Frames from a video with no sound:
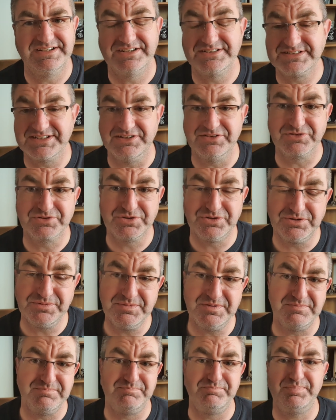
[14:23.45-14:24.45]
because it'll
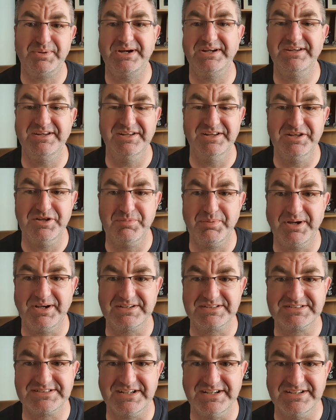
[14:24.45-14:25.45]
come and bite you in the
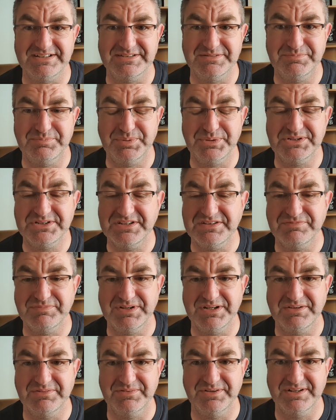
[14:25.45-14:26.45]
backside. Believe
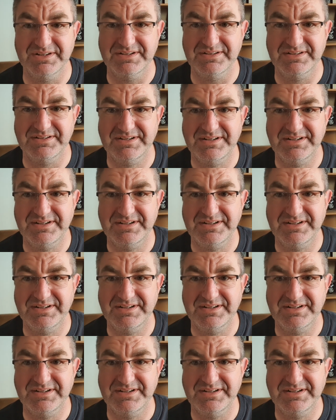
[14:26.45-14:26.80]
me, it will.